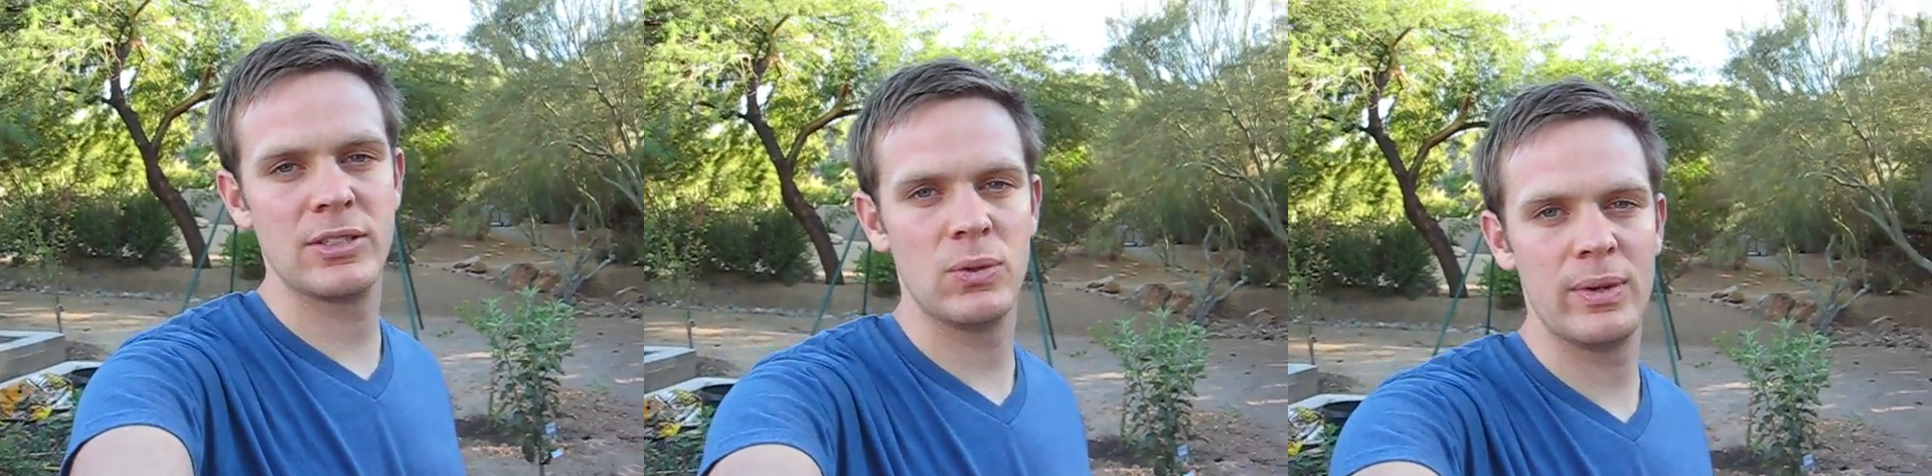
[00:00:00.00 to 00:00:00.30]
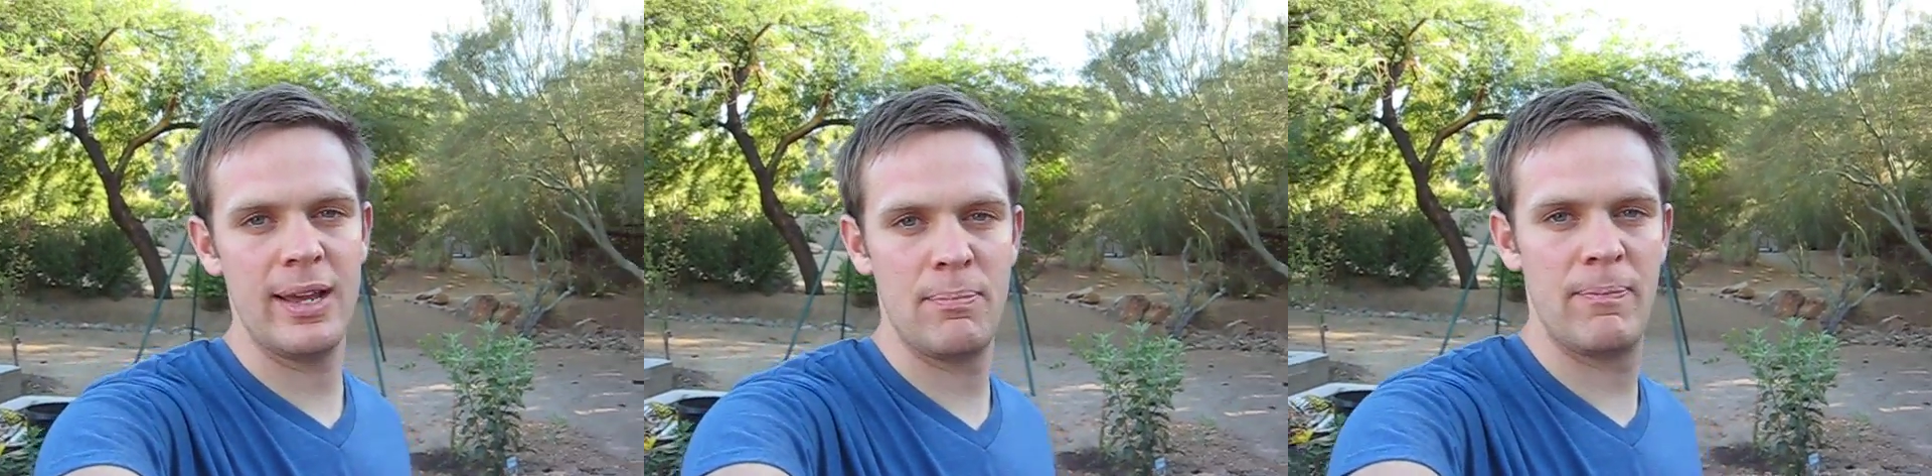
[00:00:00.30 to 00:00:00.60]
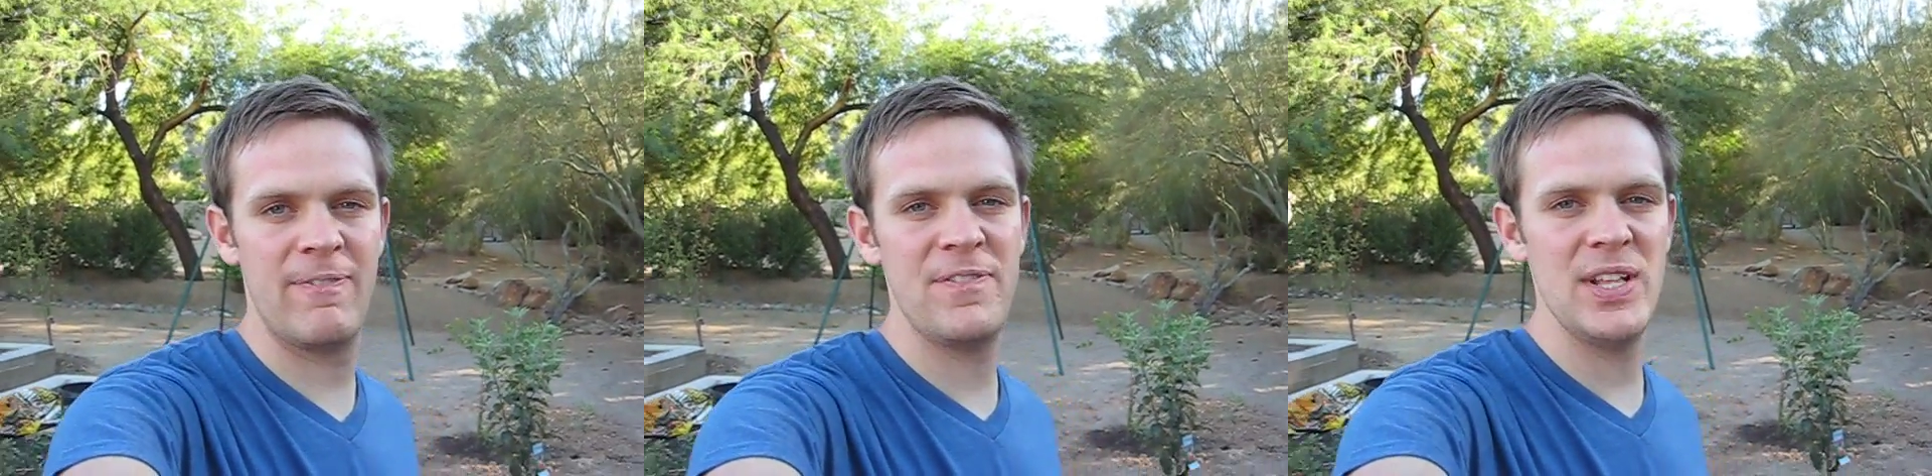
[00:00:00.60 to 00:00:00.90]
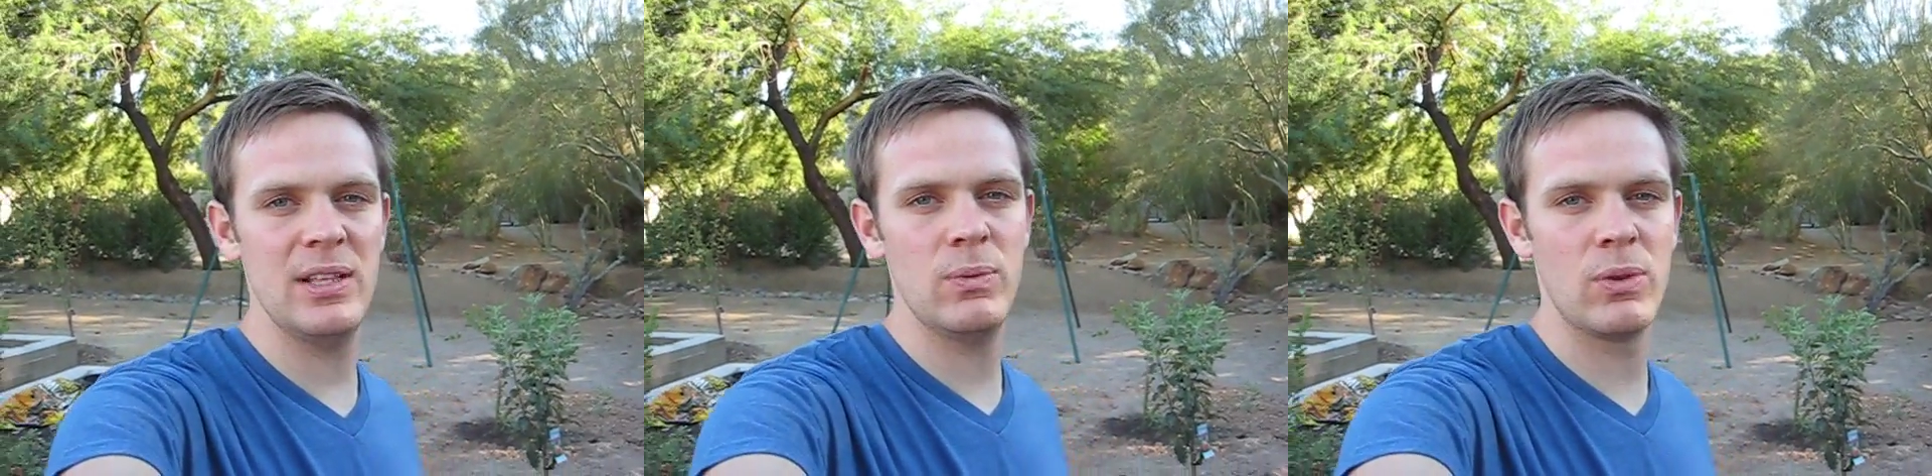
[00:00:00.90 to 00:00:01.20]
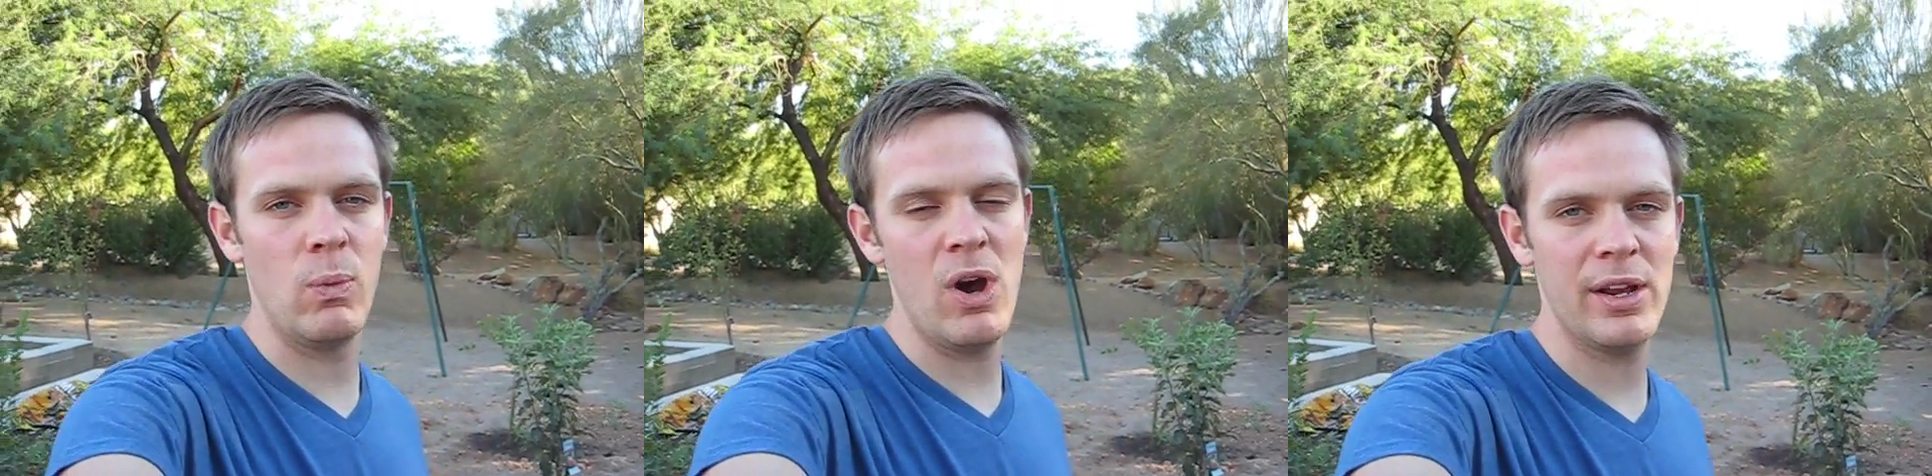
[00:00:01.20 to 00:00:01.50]
So when I fill it
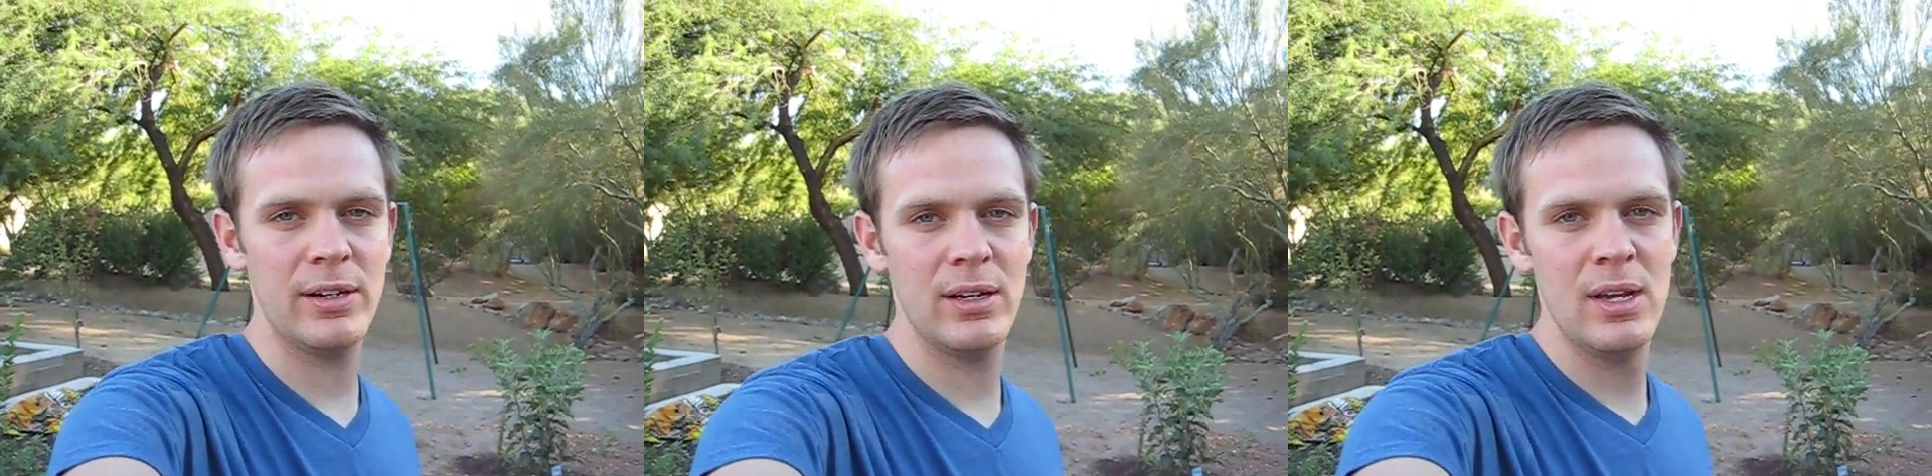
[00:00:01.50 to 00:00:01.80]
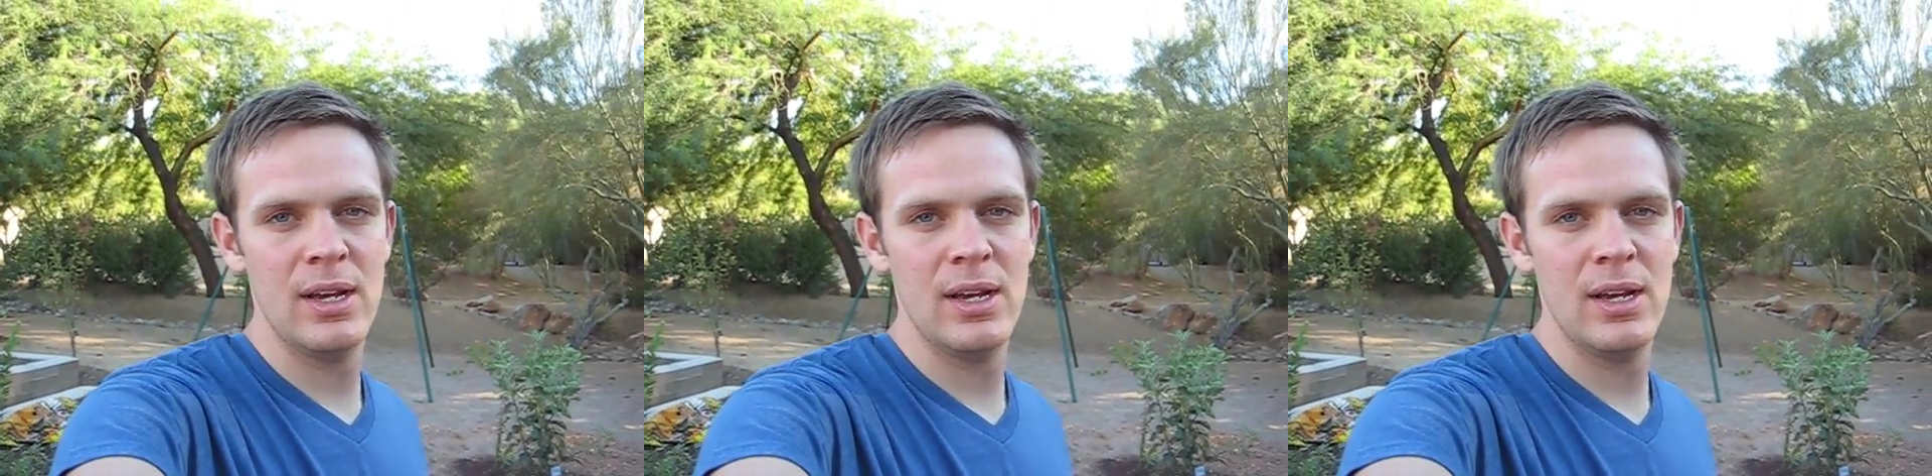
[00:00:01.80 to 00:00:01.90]
with water,